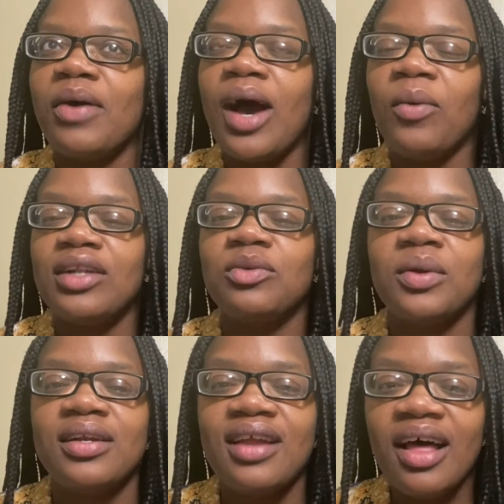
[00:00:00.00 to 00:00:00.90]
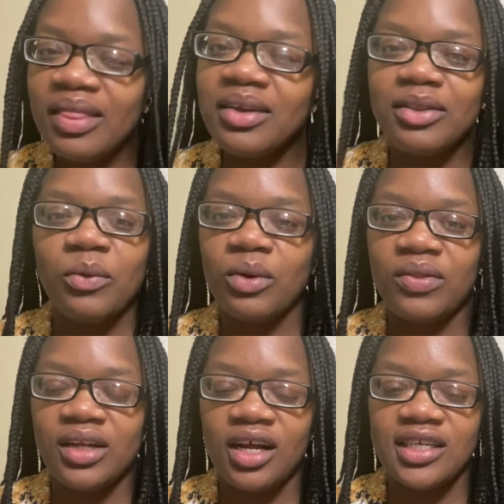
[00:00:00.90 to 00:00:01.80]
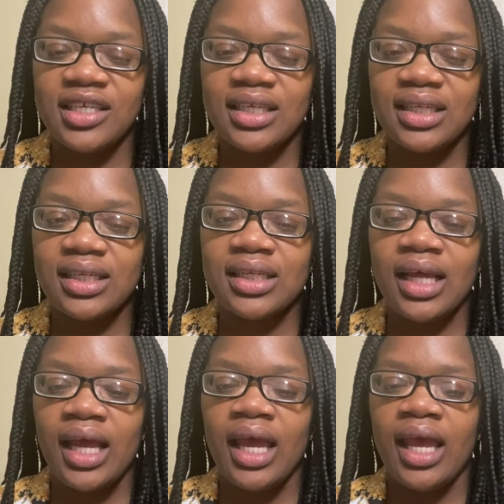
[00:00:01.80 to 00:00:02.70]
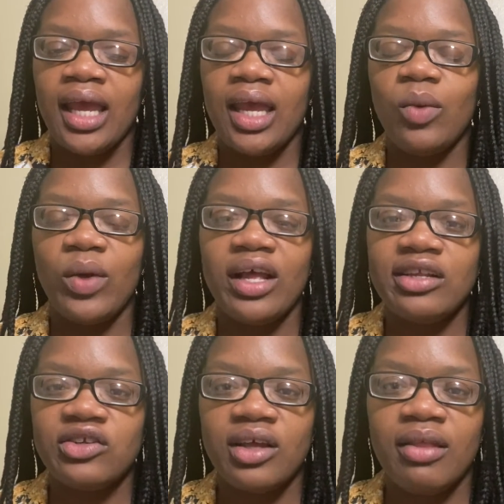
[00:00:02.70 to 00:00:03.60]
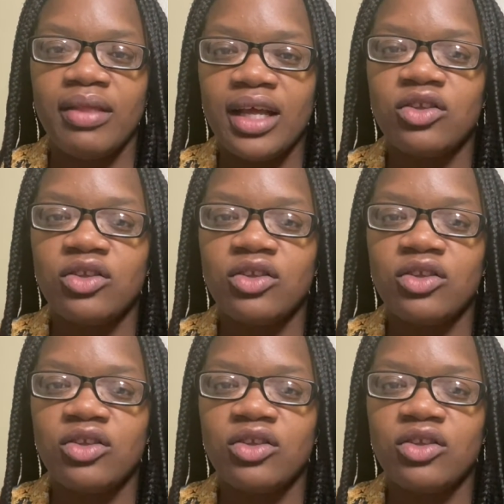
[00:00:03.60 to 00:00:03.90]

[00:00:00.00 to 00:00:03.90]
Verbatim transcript: I went to another orthodontist, in which they